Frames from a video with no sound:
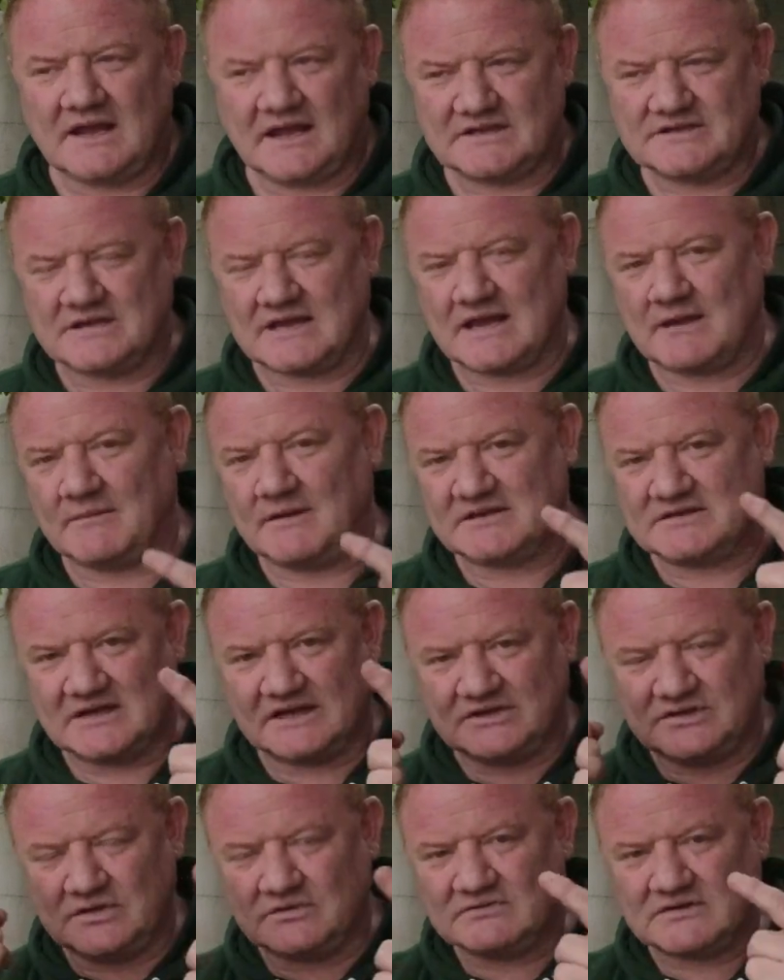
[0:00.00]
It's
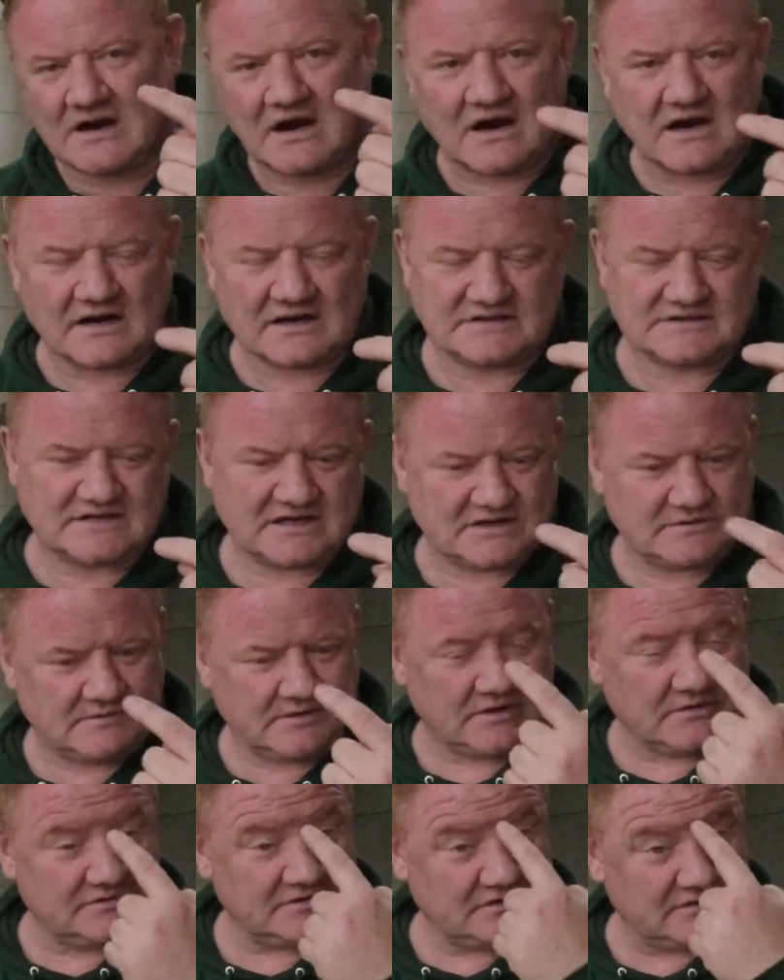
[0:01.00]
like two target sticks
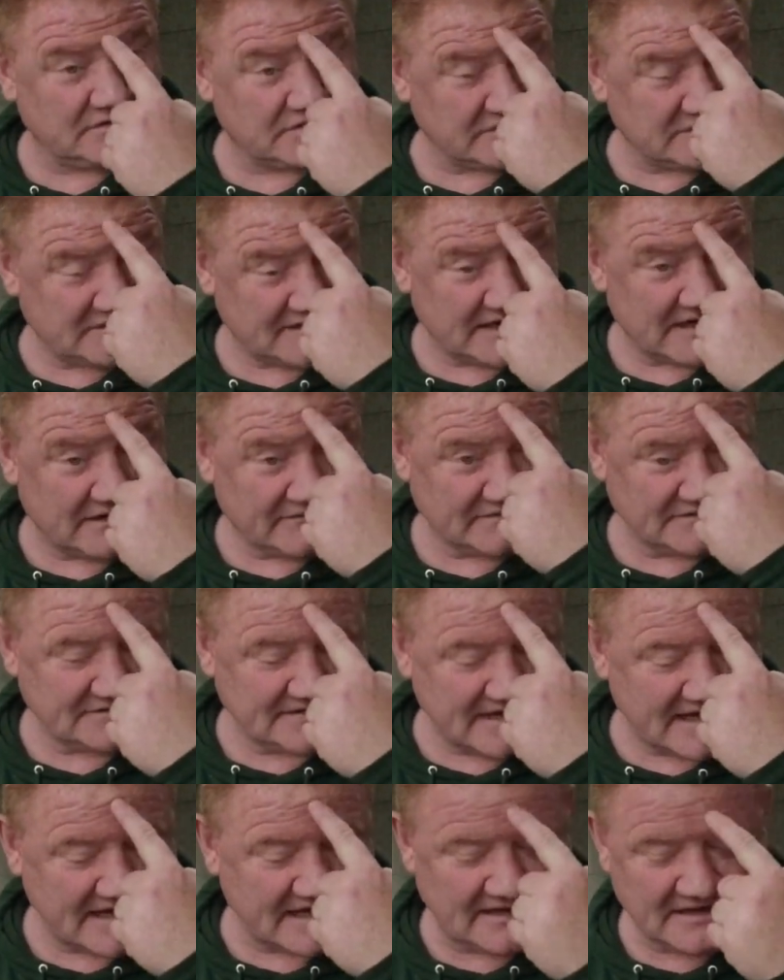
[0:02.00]
we use. You touch the
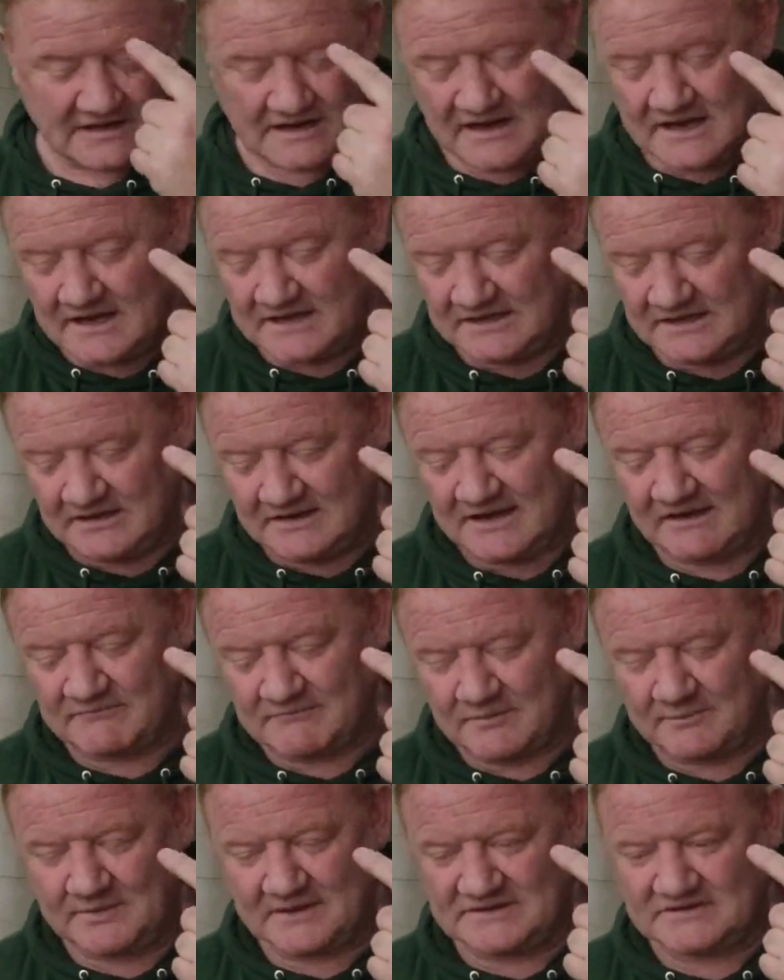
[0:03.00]
elephant's head, you
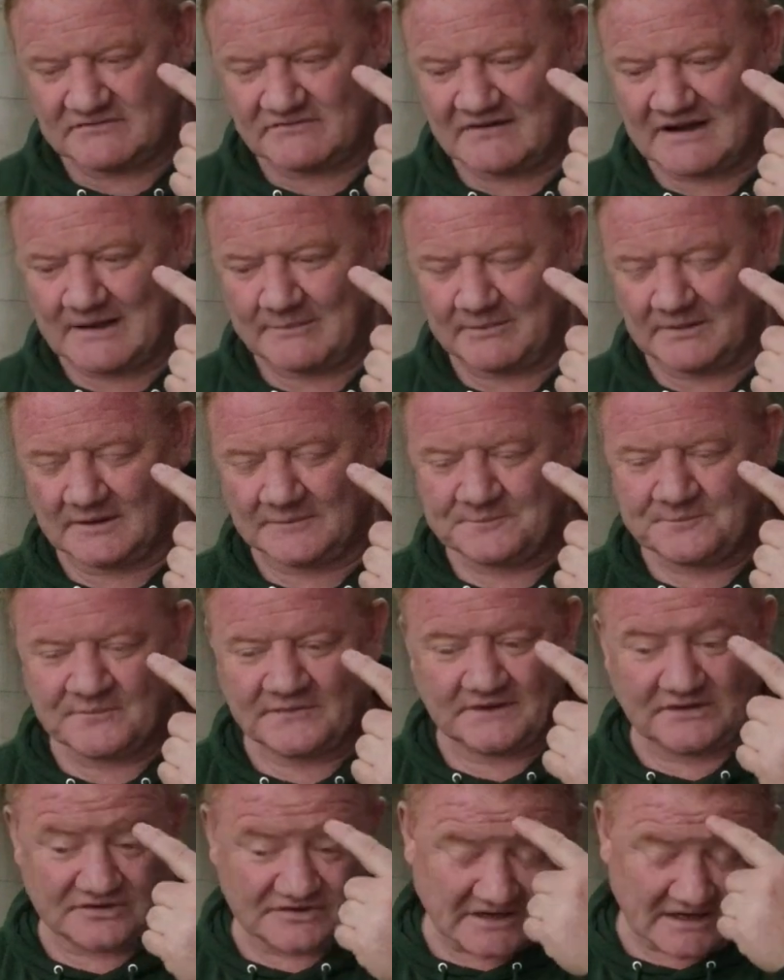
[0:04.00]
give him a piece of apple.
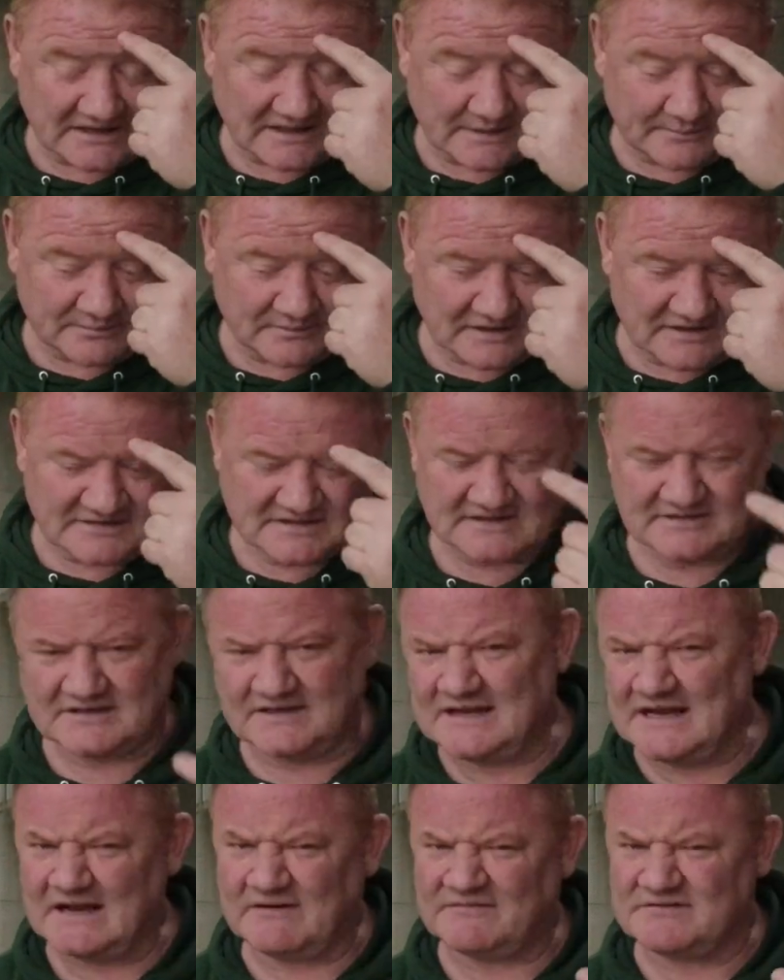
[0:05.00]
You start that process,
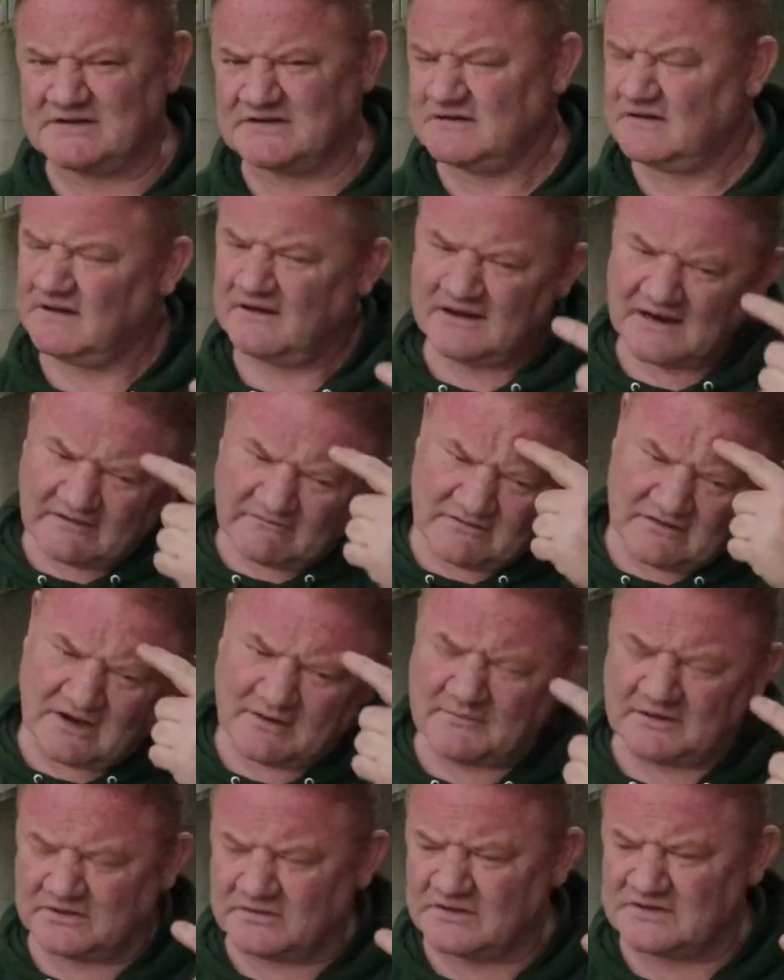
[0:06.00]
and the elephant says, every
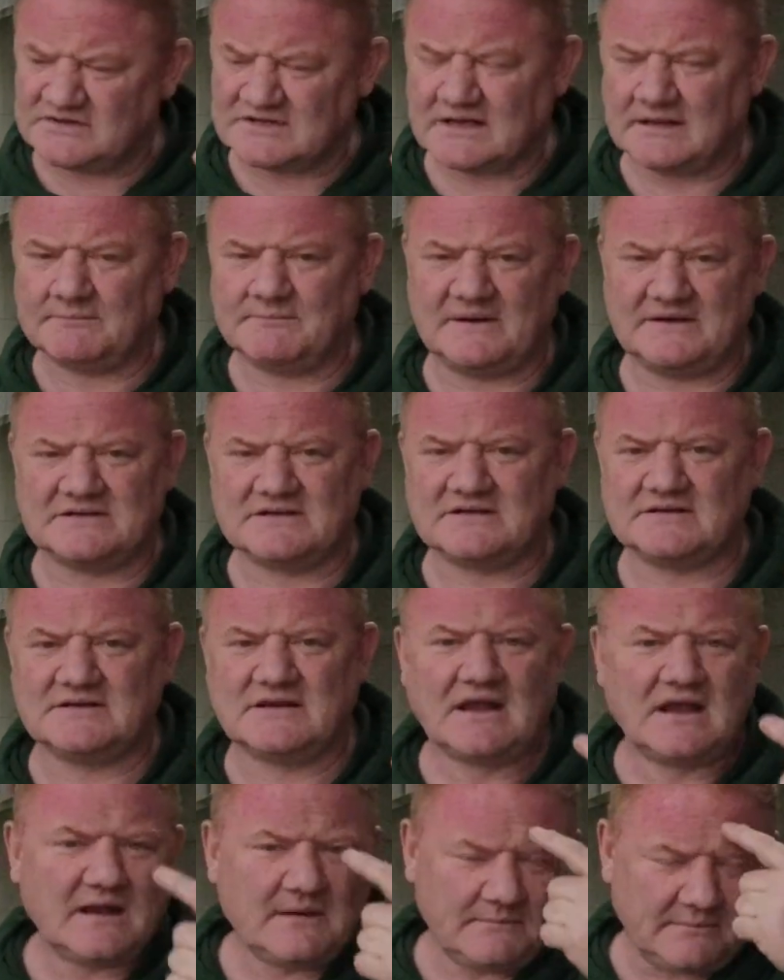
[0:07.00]
time I touch that piece
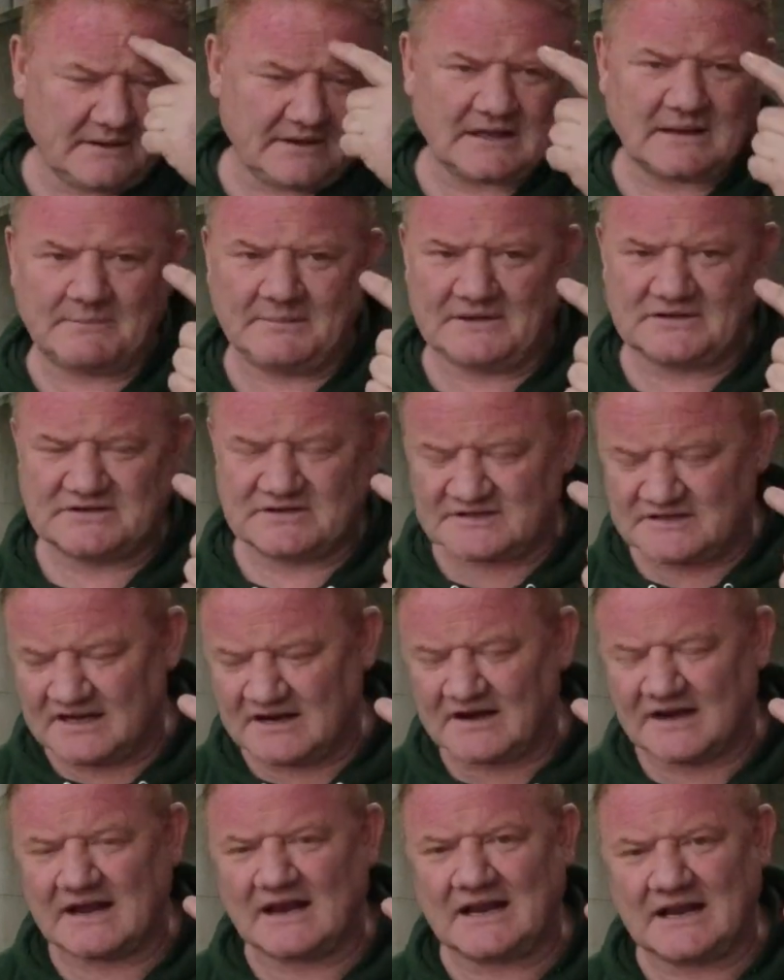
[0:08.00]
of
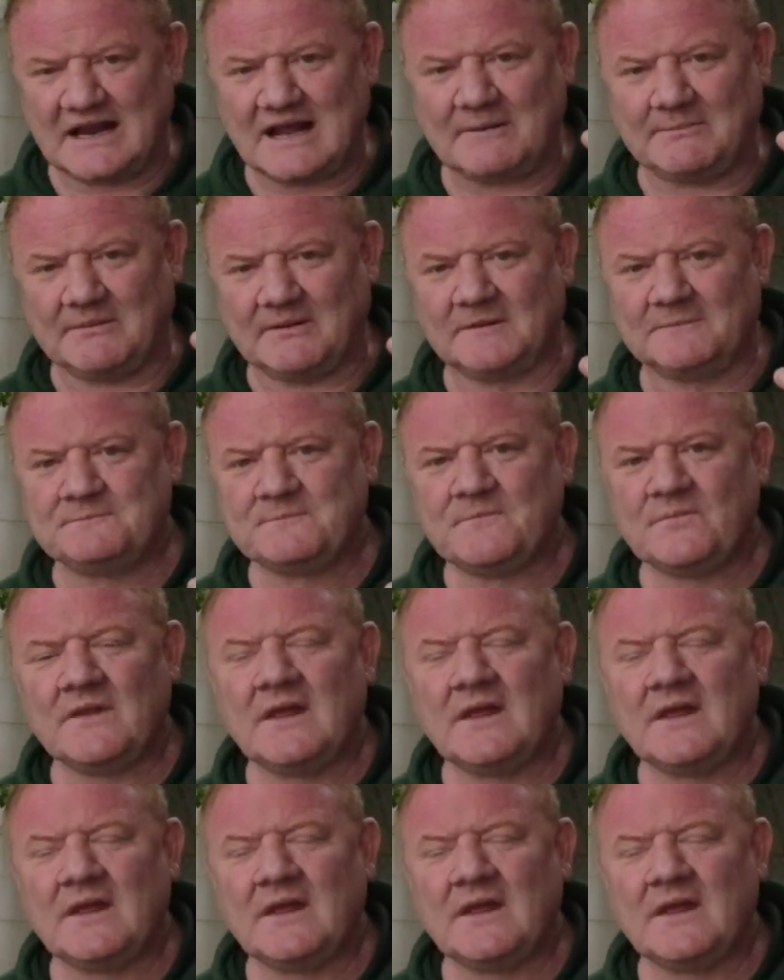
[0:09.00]
stick, I get an apple.